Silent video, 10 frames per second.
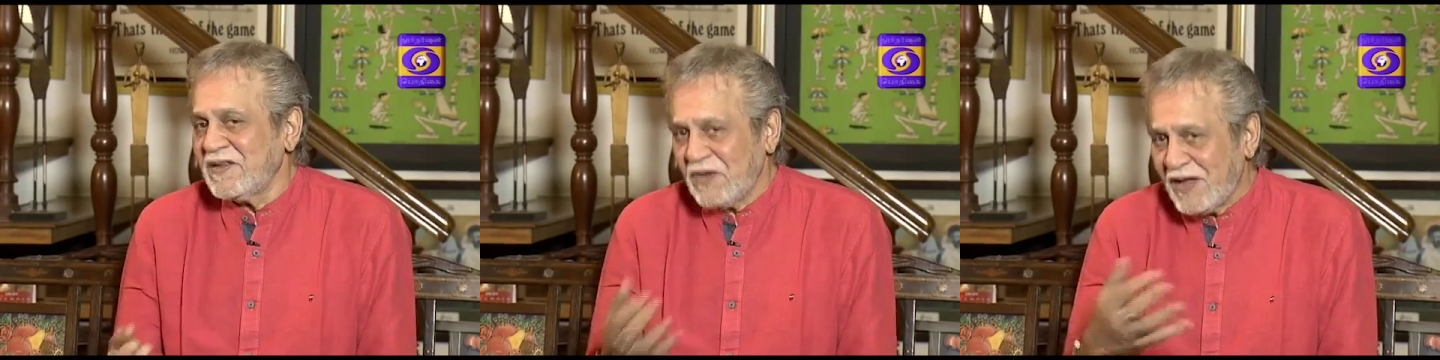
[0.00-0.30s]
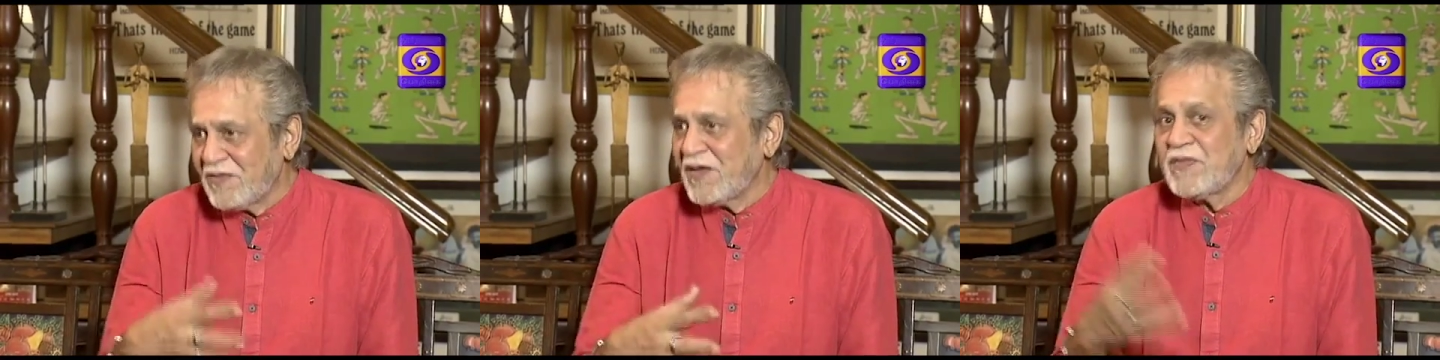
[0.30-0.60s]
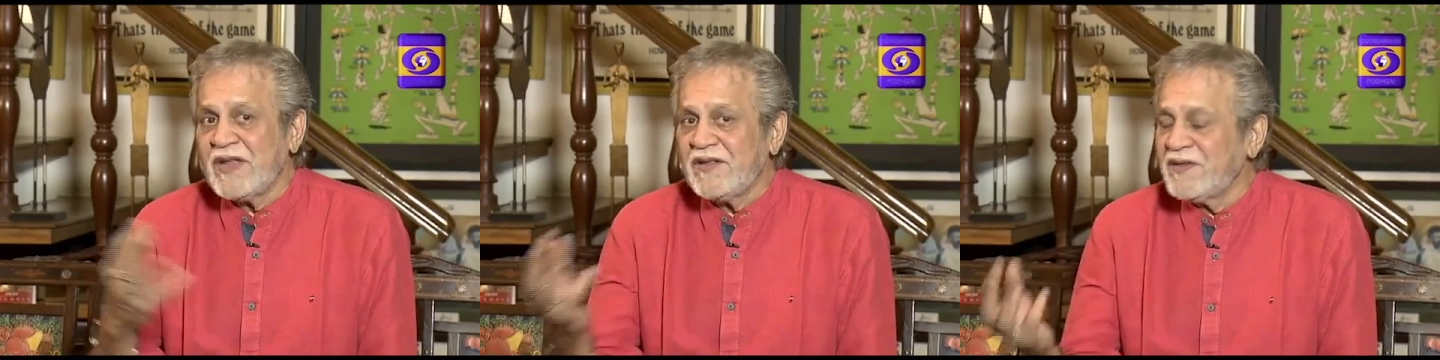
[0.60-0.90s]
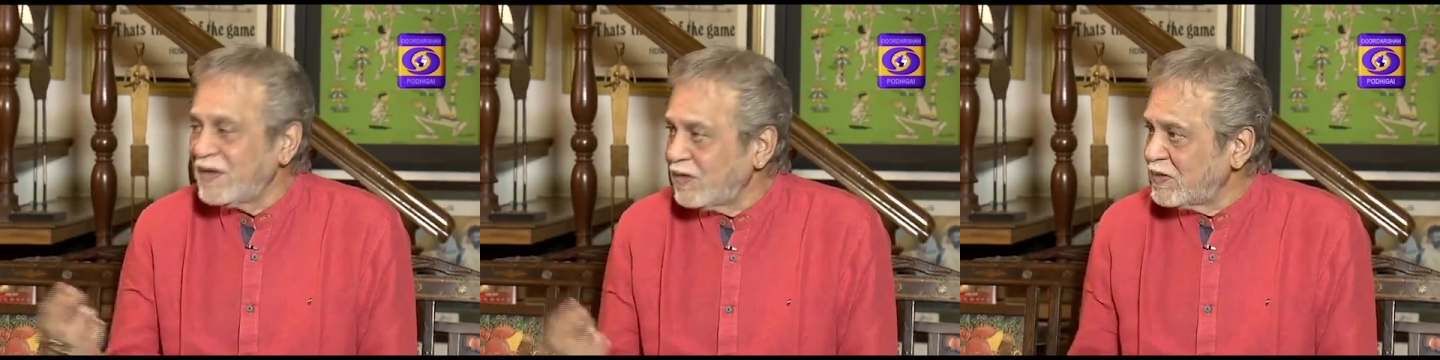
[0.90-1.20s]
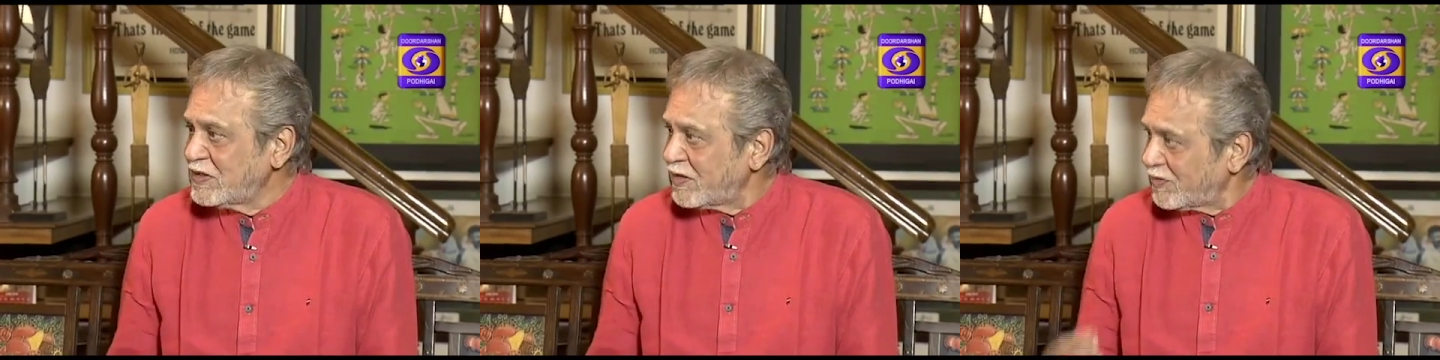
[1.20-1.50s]
So I have some things here
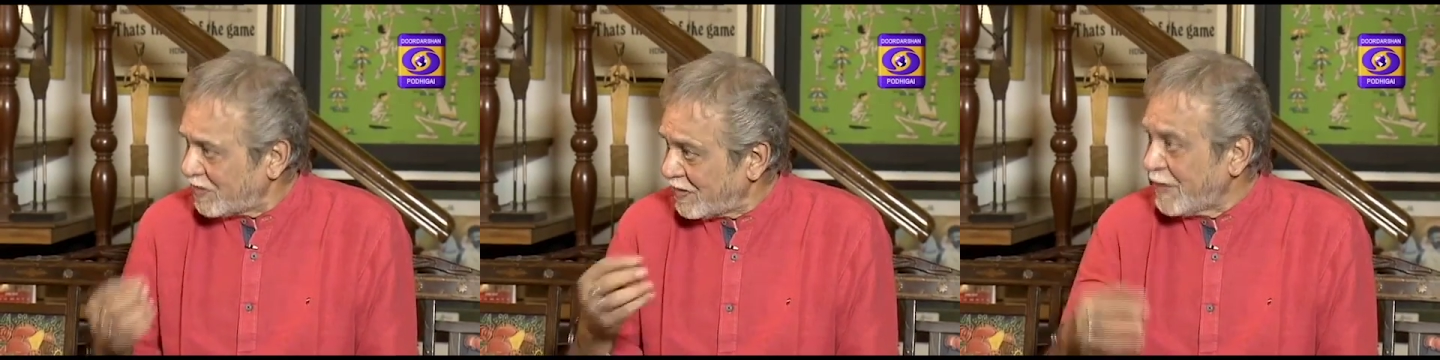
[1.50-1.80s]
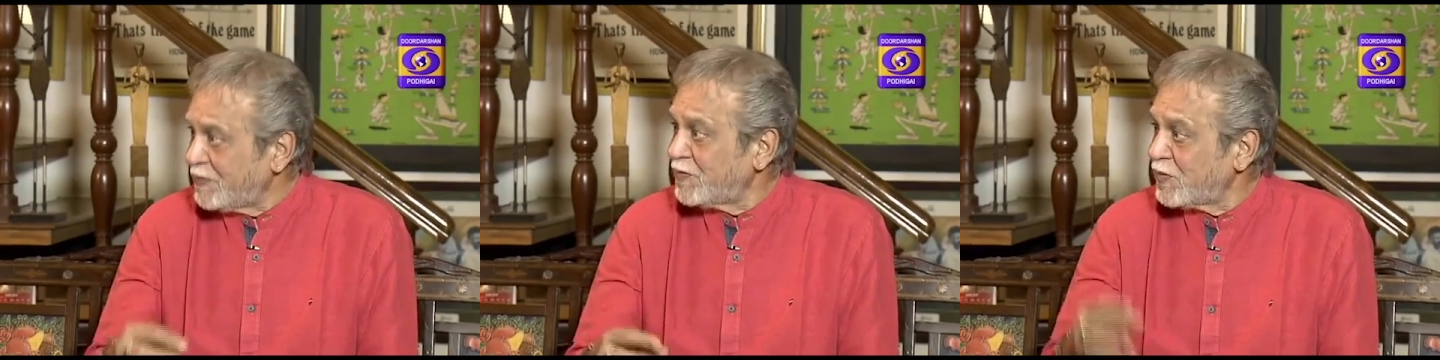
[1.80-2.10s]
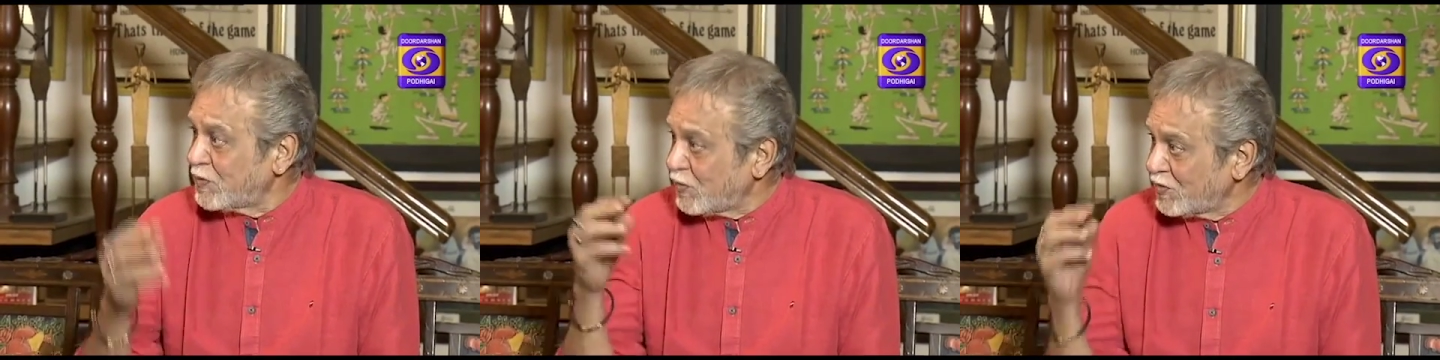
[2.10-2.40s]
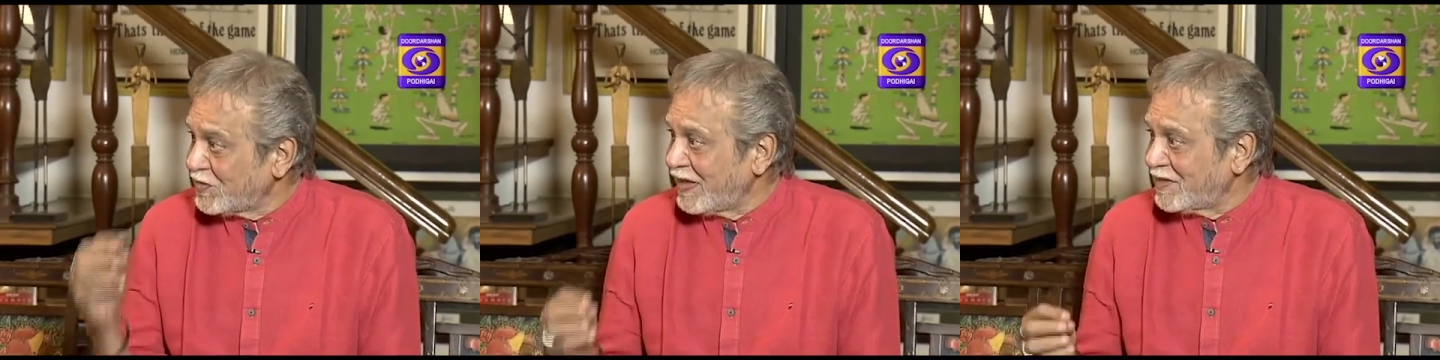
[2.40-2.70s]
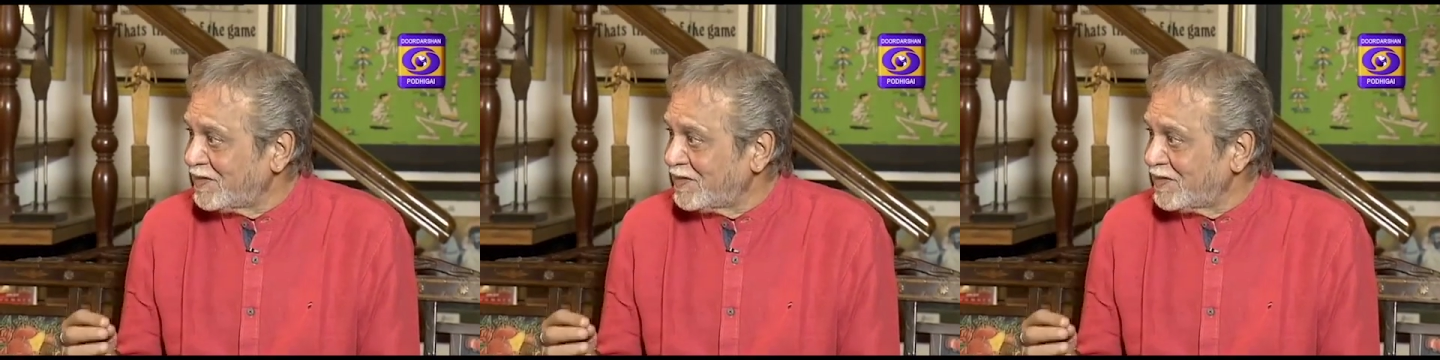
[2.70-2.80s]
which I've kept from those days.